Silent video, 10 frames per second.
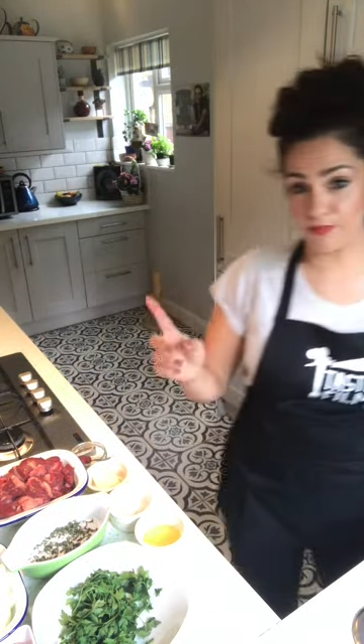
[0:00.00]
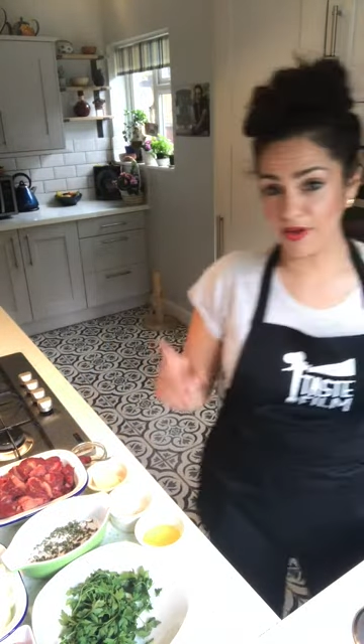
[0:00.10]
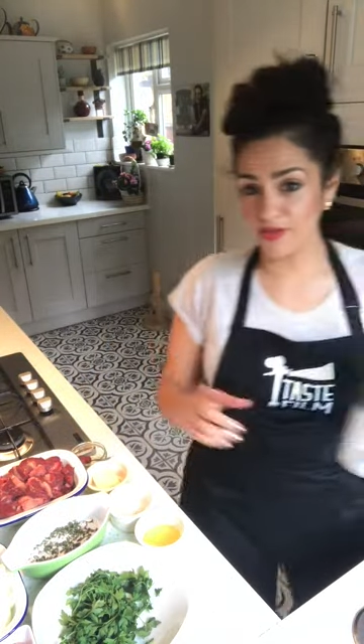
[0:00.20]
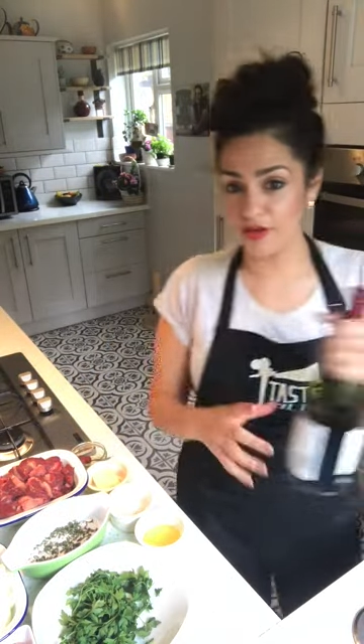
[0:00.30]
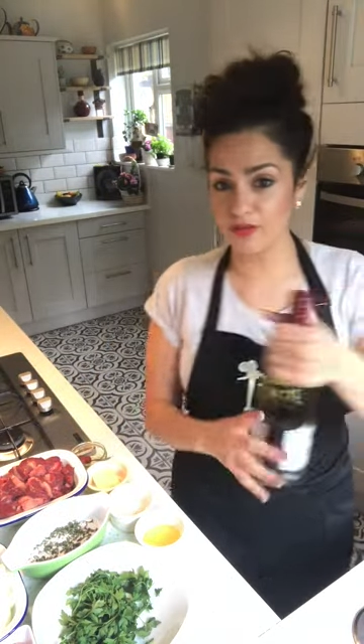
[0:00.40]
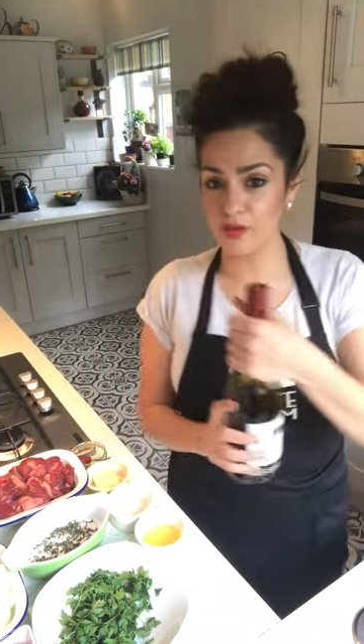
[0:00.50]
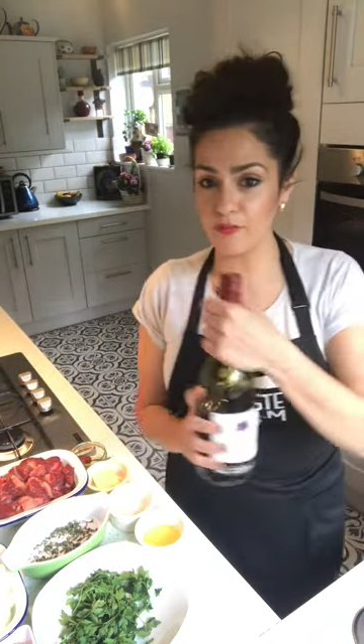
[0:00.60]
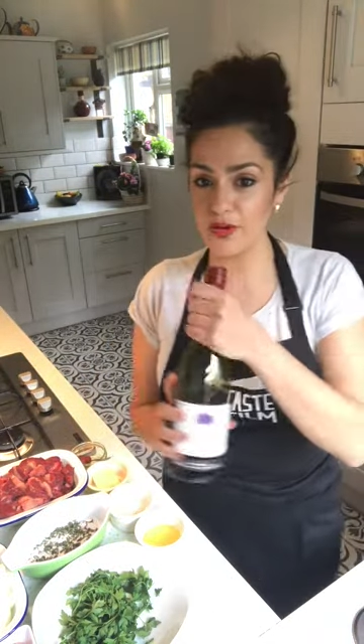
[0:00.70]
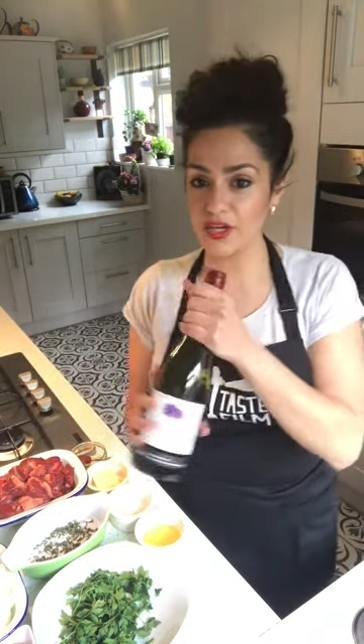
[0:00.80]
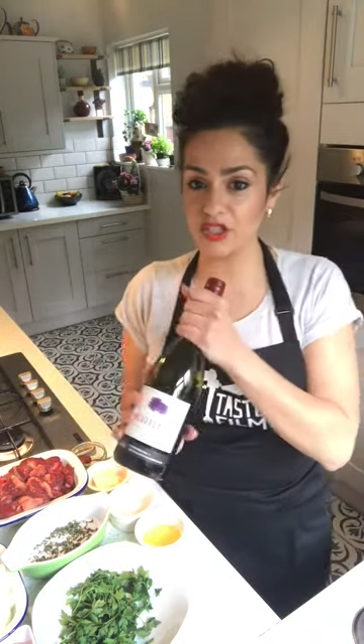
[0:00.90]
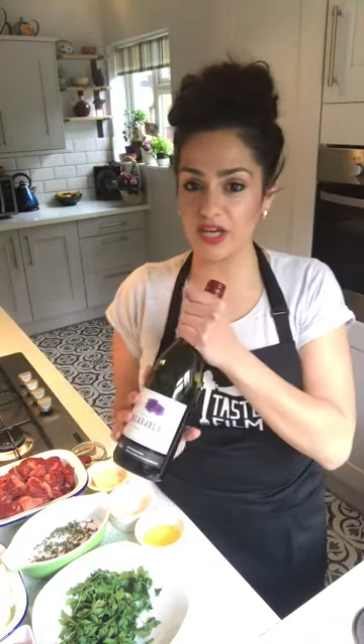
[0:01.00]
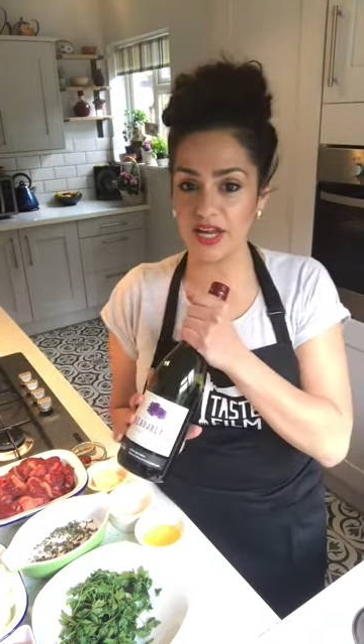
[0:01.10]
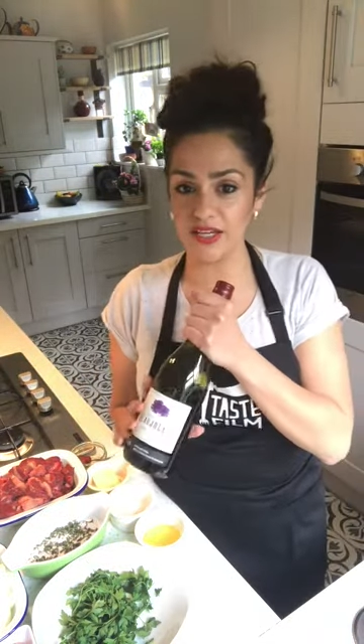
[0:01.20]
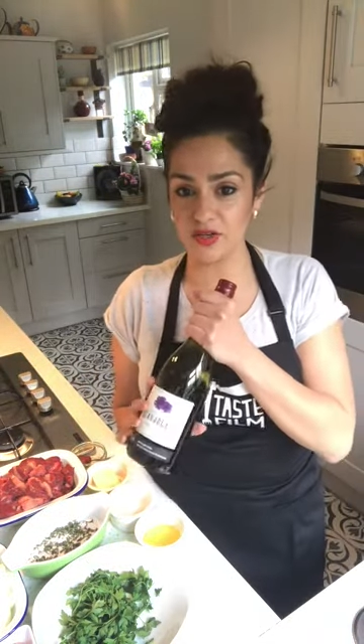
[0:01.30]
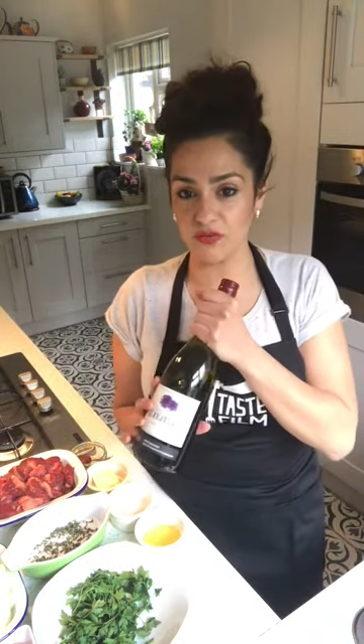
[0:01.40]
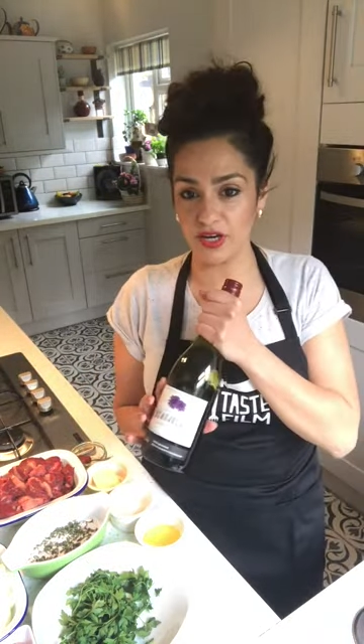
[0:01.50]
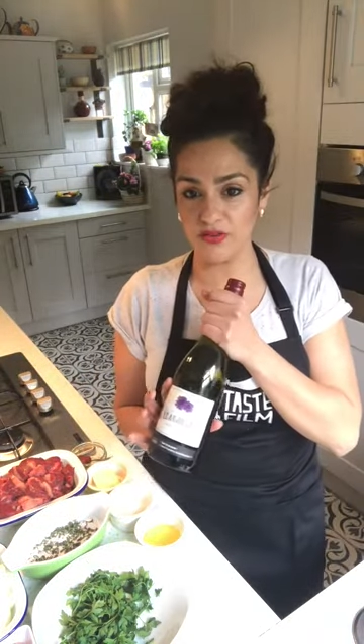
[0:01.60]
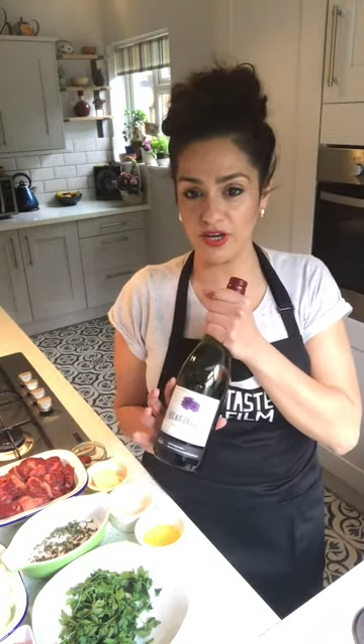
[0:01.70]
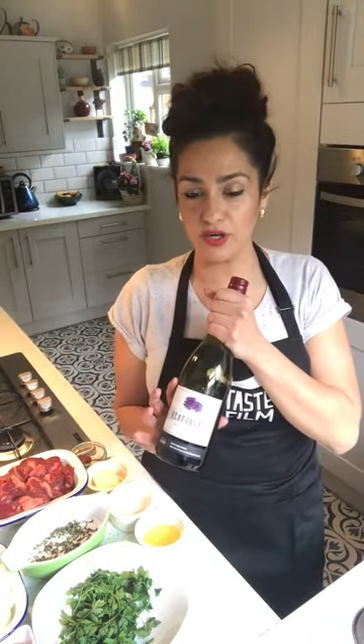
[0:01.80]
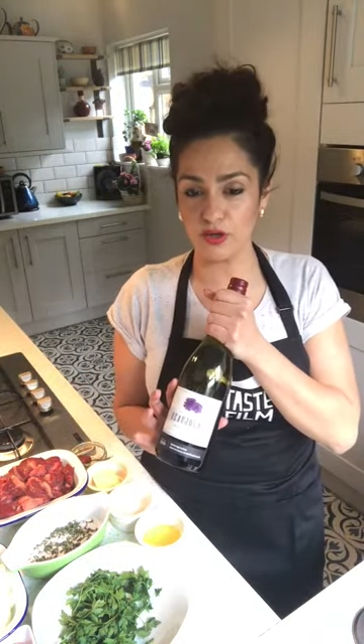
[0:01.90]
mother that Beaujolais is a really,
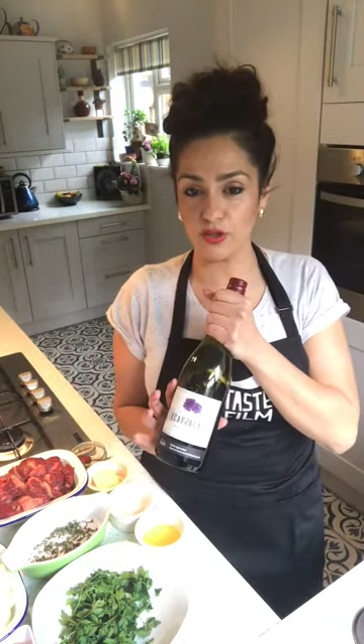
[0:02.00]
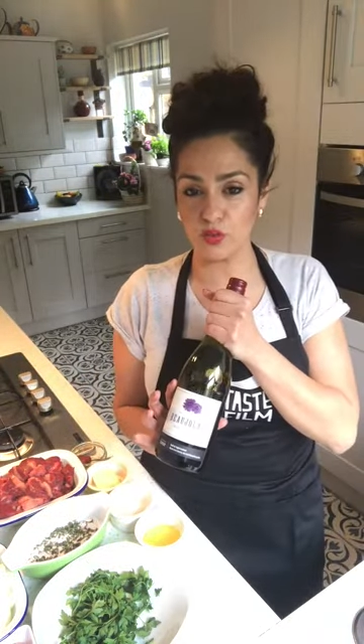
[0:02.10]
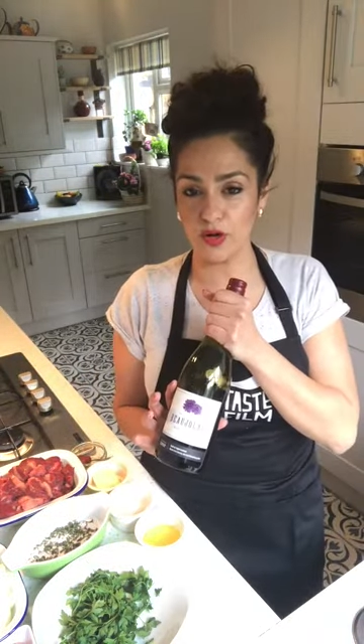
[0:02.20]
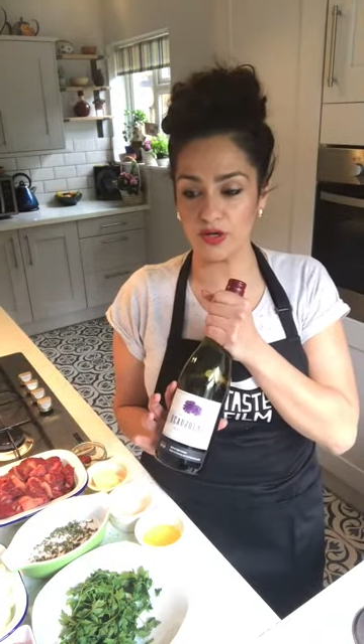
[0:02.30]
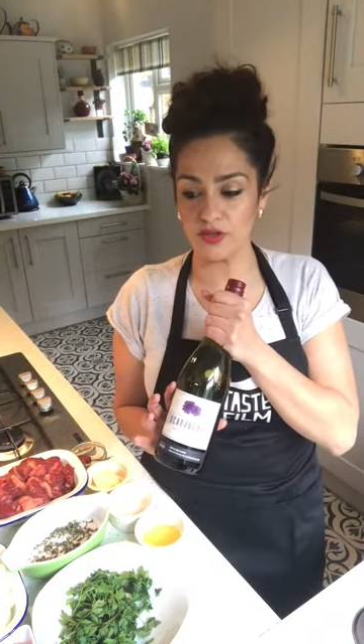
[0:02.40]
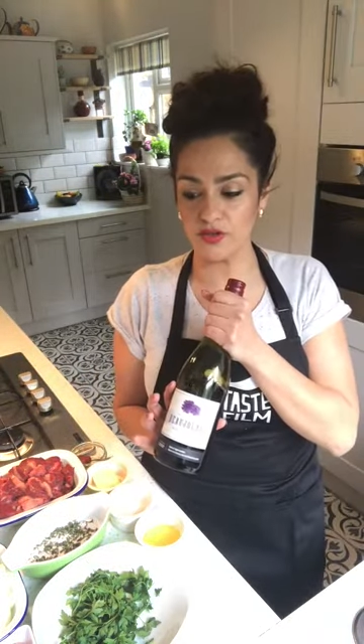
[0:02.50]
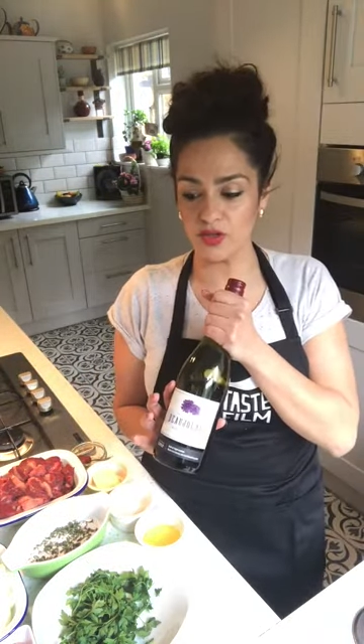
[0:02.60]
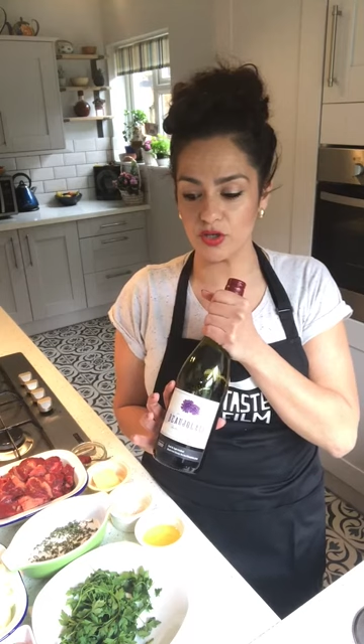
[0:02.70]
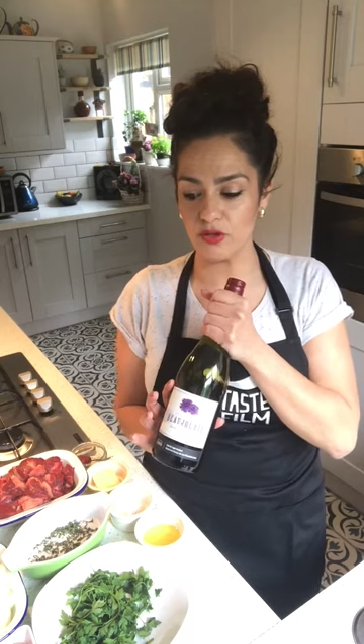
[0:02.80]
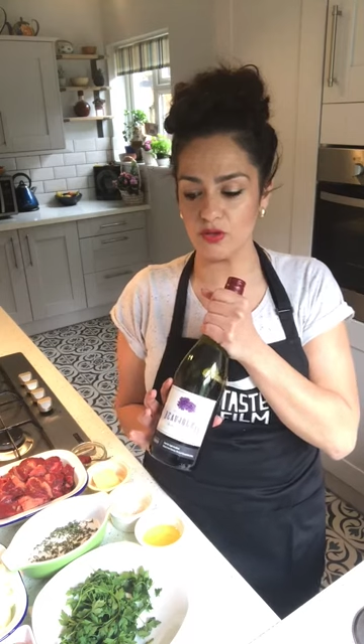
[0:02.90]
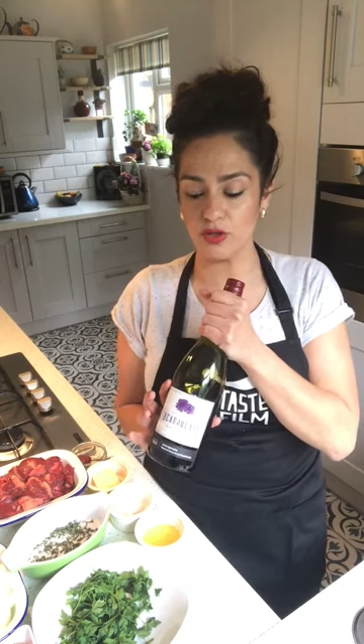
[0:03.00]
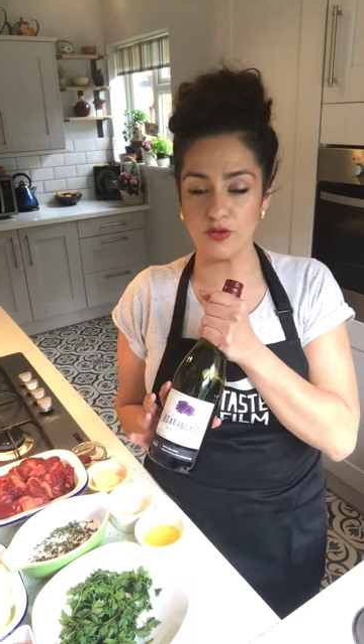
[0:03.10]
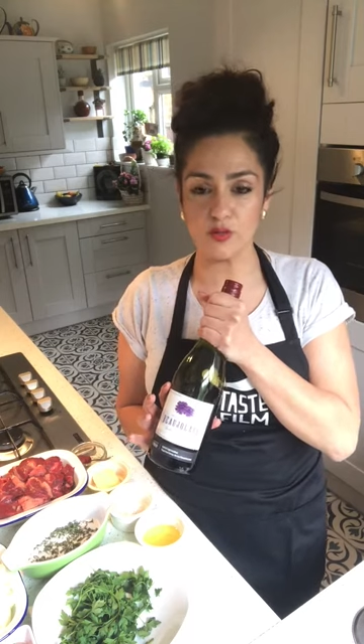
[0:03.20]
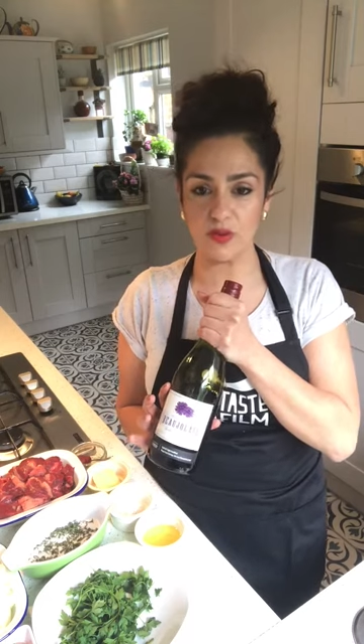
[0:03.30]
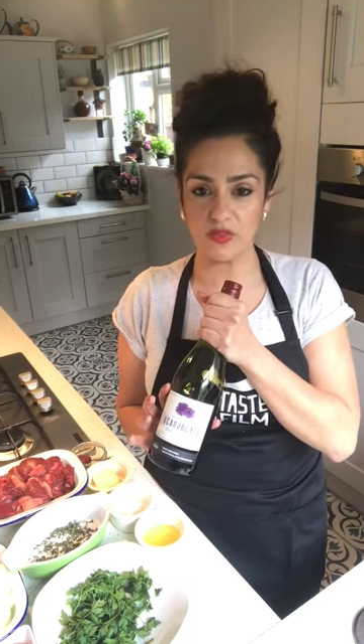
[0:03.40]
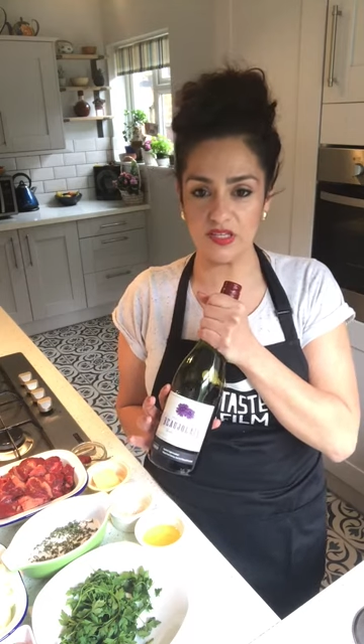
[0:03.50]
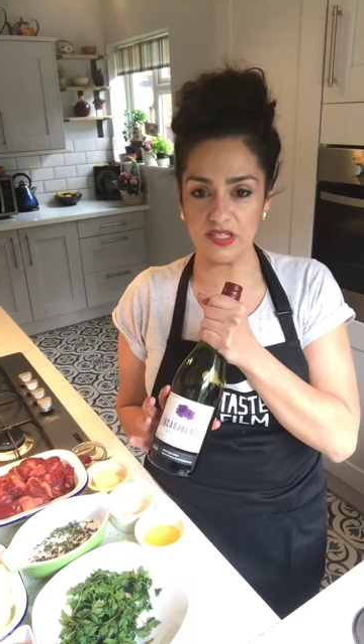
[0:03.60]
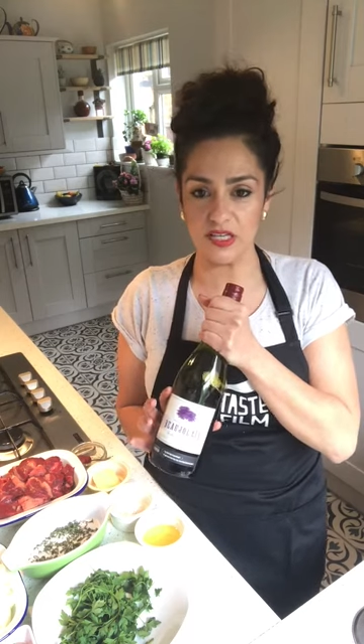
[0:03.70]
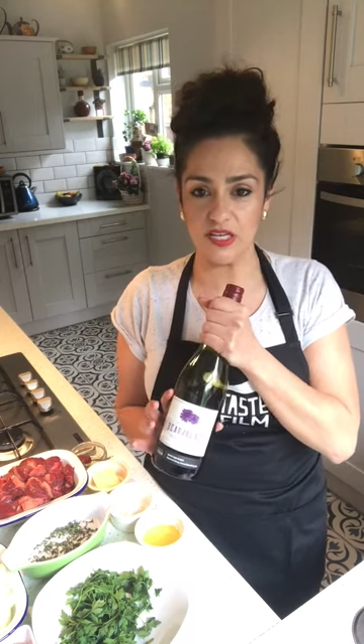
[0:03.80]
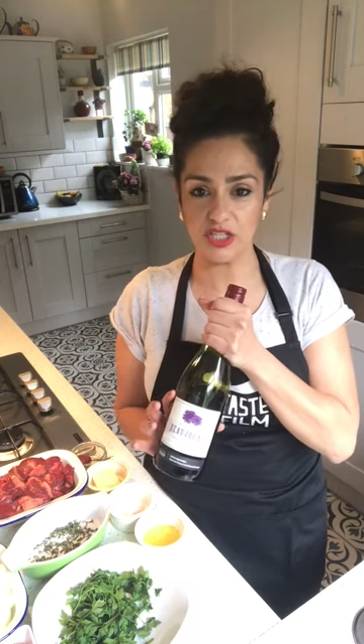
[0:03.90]
really good one to use with this
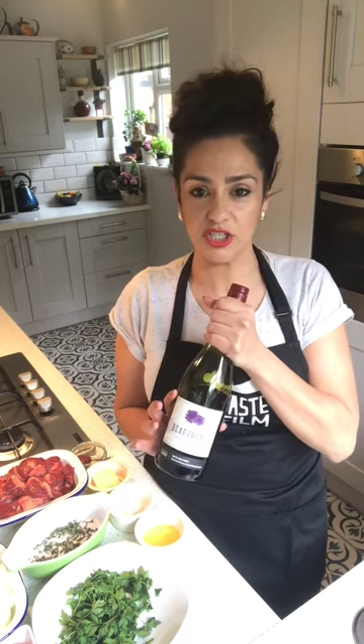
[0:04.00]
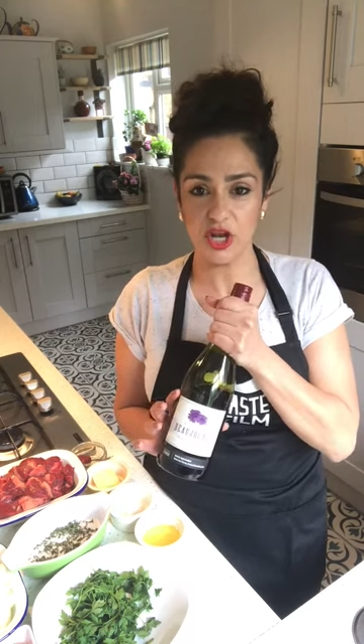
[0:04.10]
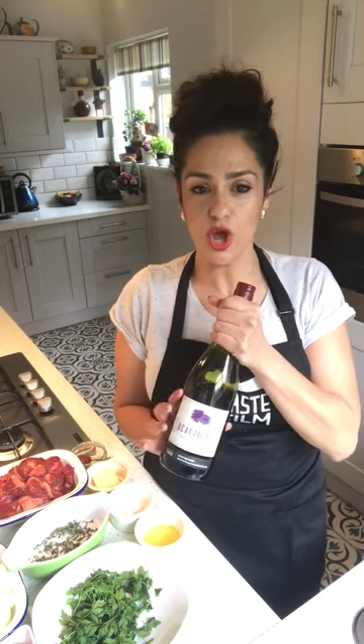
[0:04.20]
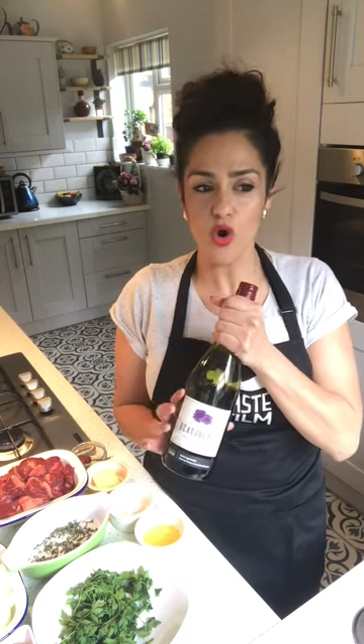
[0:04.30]
dish,